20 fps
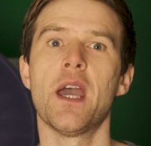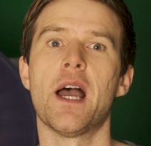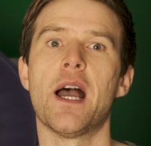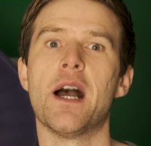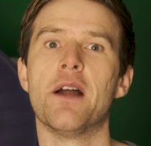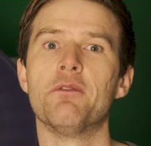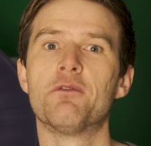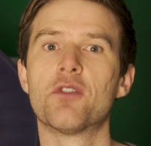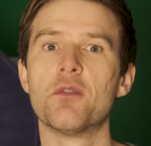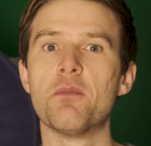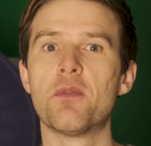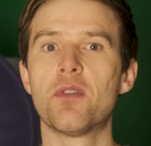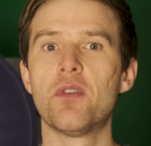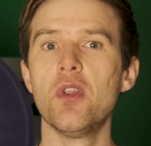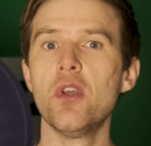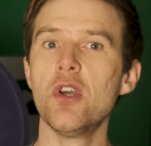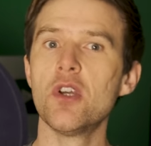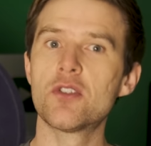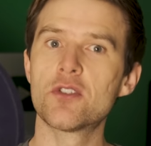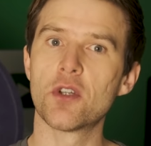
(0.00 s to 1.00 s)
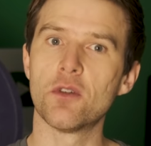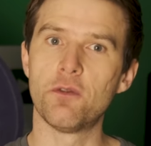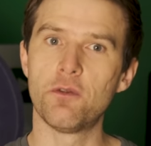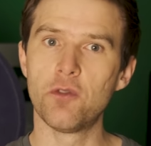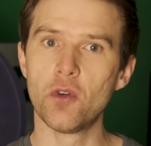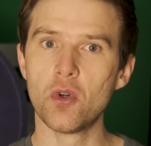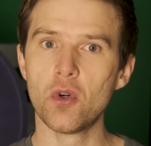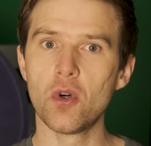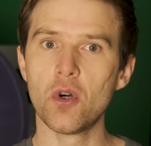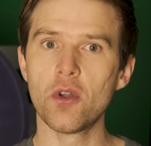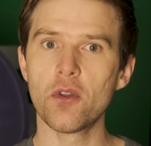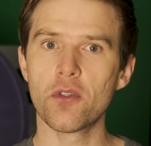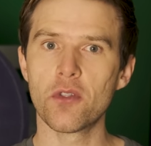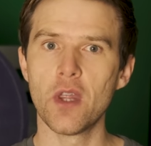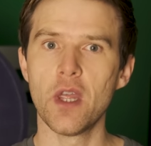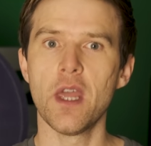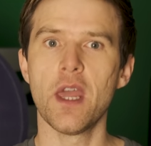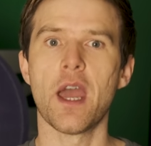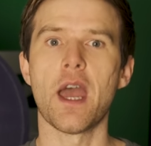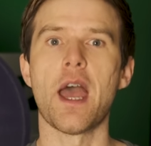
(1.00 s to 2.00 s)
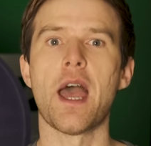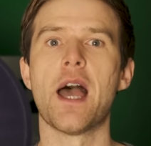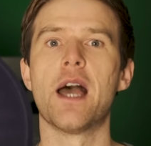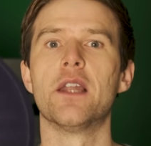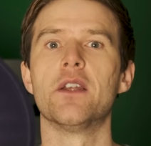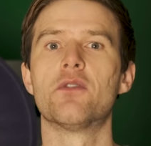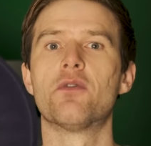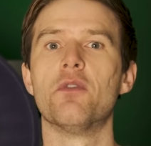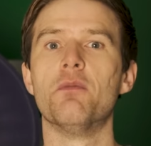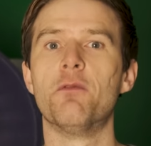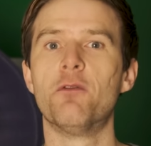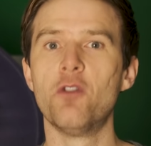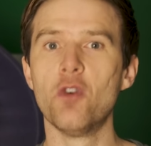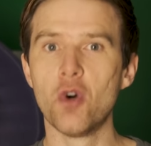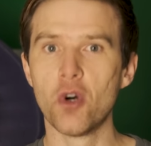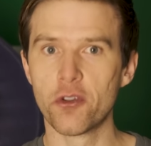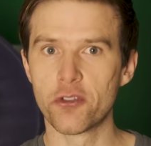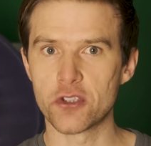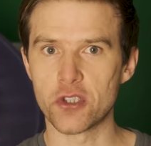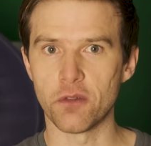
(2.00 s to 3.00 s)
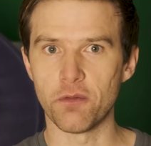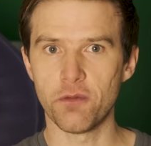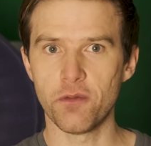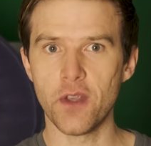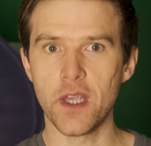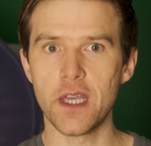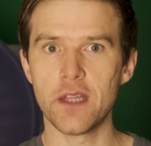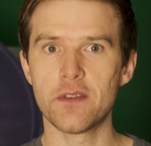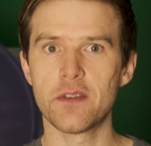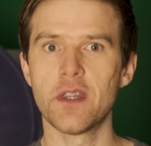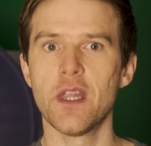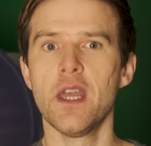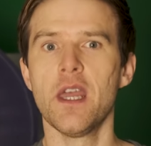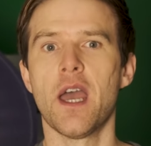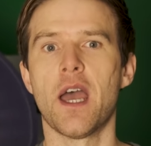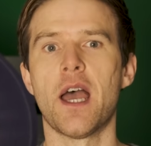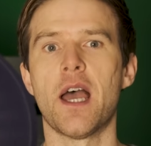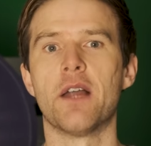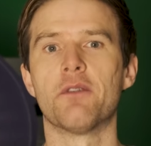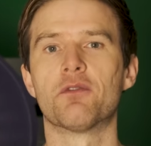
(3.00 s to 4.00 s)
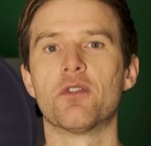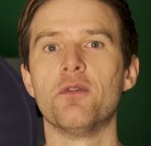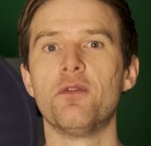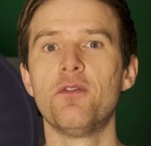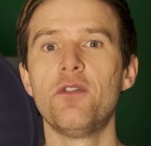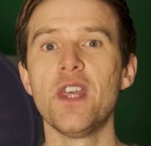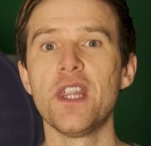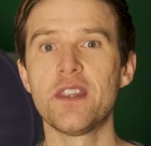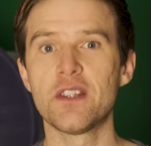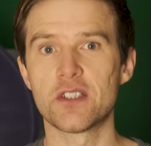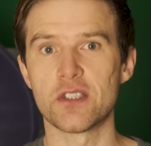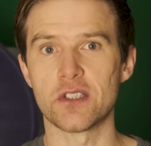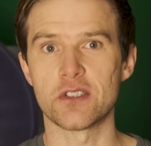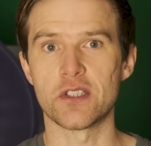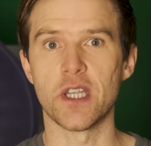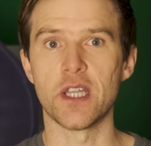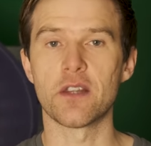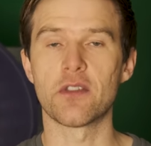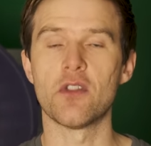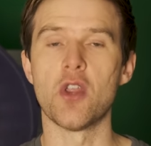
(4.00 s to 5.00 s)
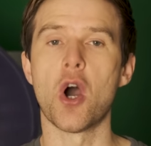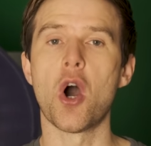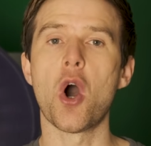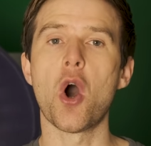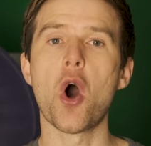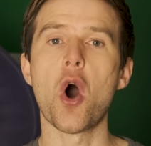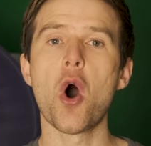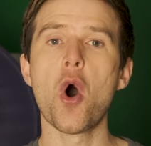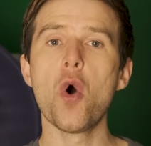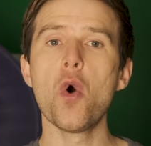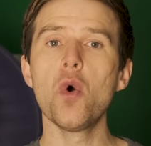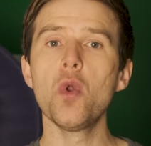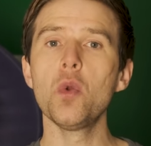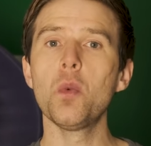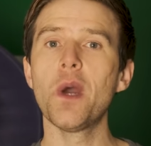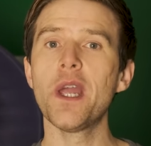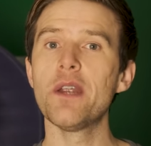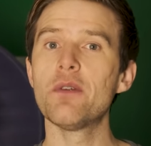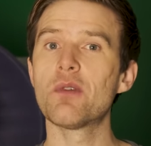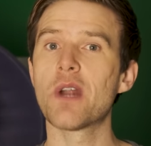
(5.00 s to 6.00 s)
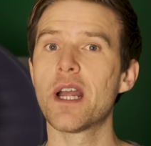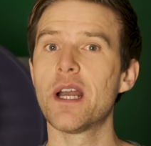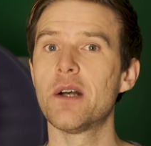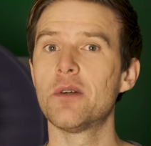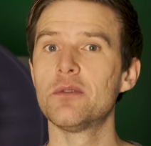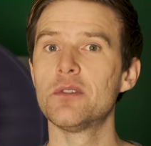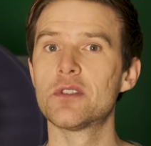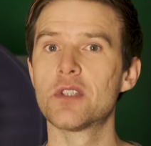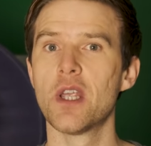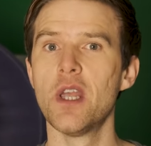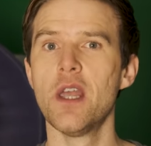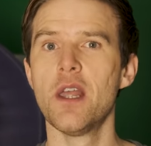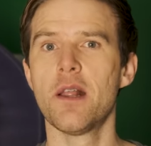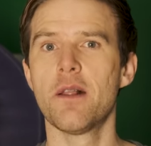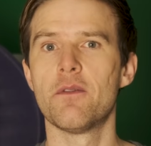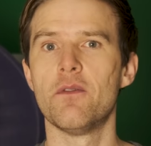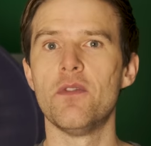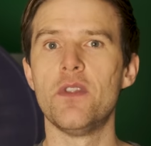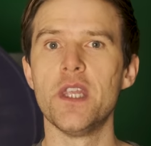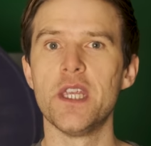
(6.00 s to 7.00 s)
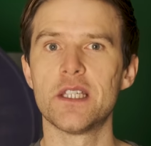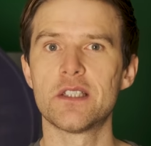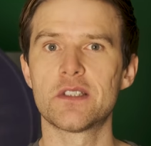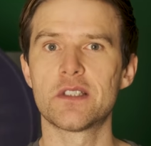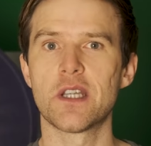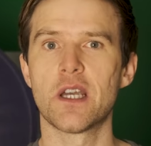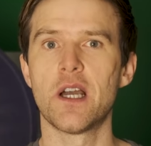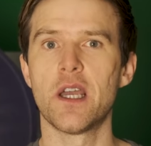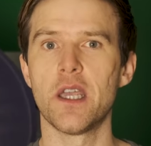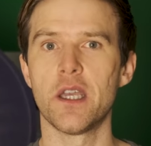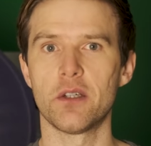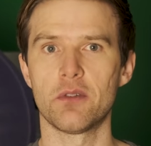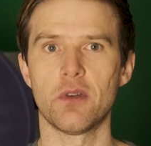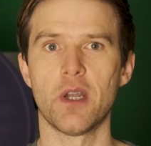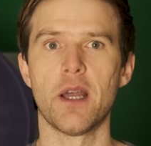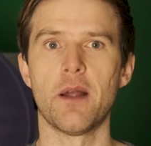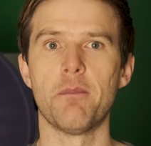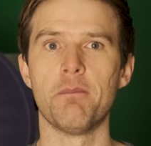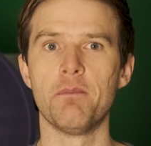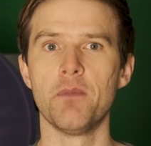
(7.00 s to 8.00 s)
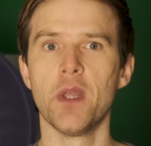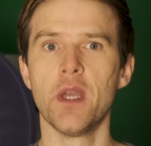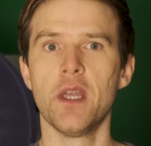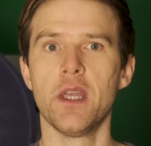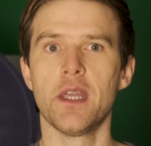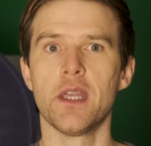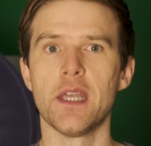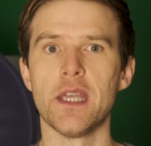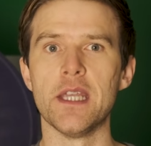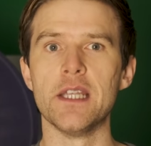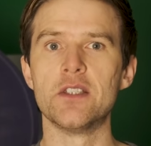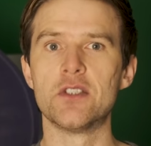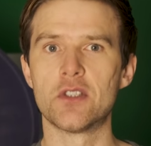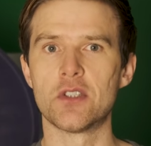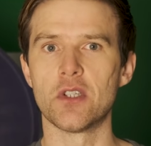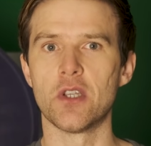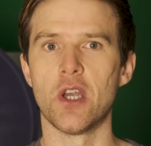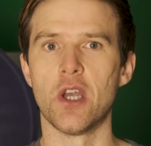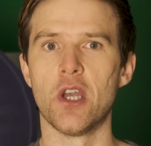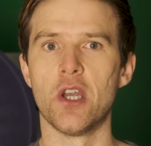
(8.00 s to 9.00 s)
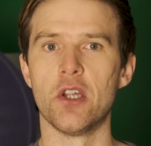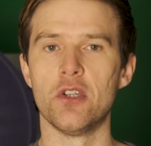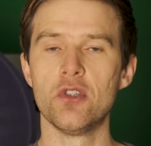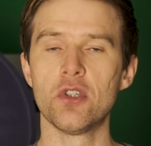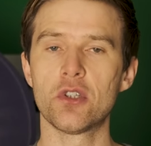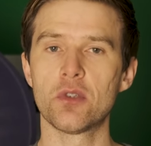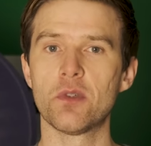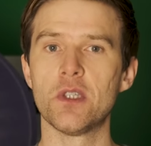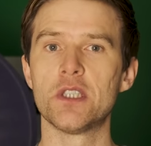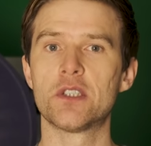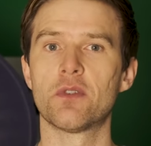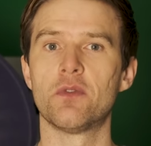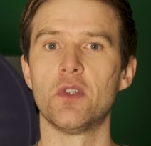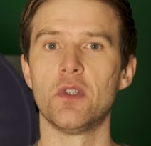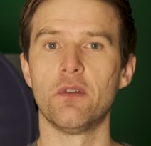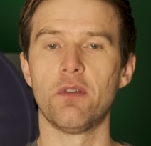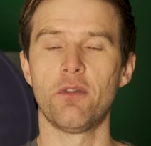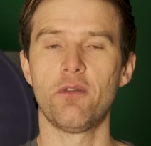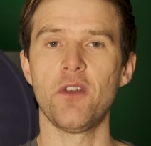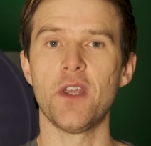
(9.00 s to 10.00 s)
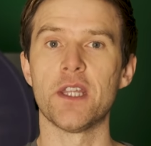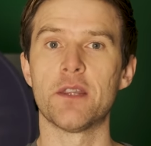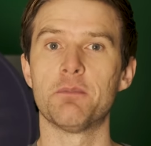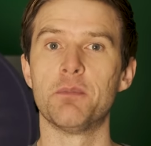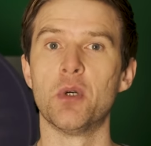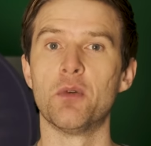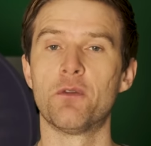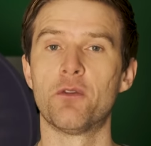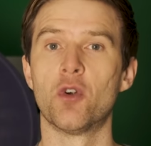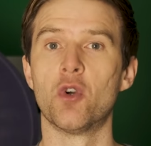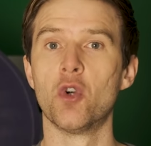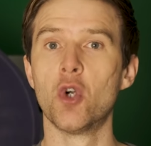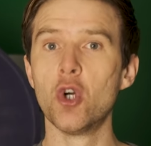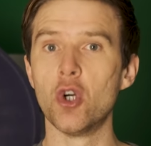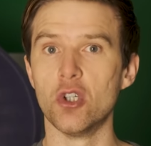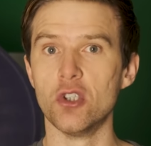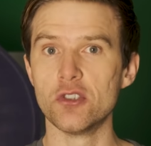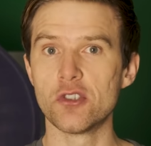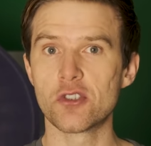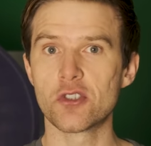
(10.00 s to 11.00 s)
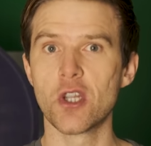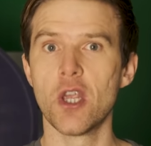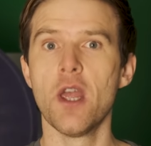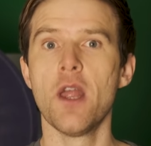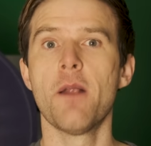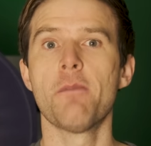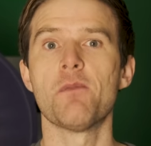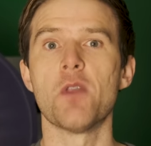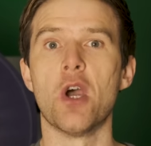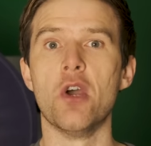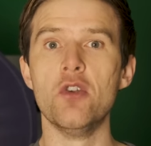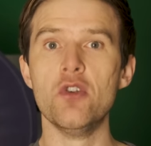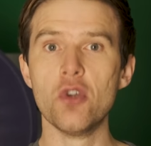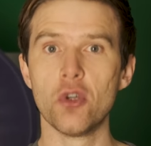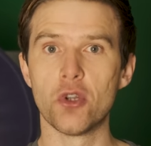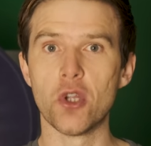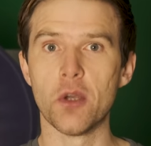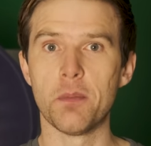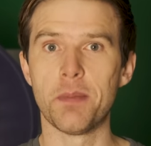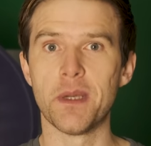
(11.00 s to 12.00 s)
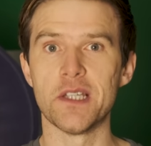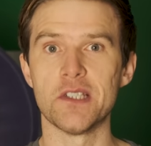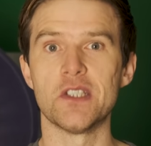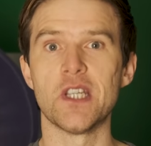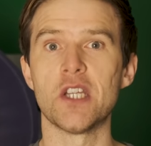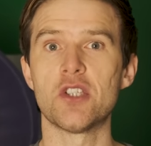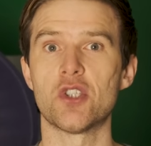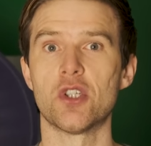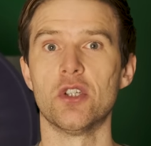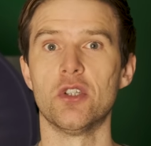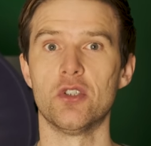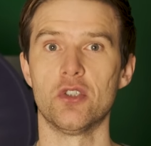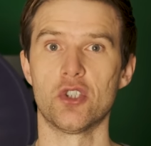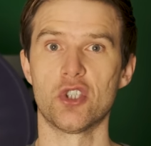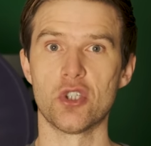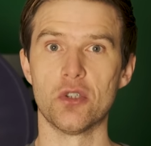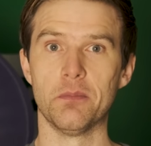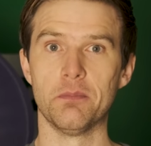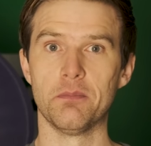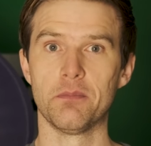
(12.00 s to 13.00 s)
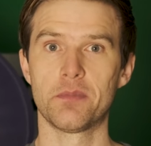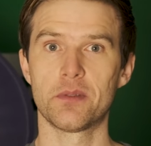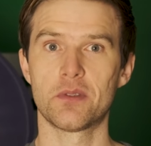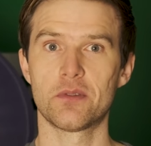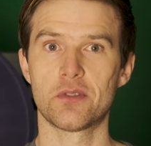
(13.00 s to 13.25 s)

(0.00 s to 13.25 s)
And from third to fourth, and from fourth to fifth, and from fifth to sixth, the whole way round this diagram is another interval of a fifth, but for us, another position jump.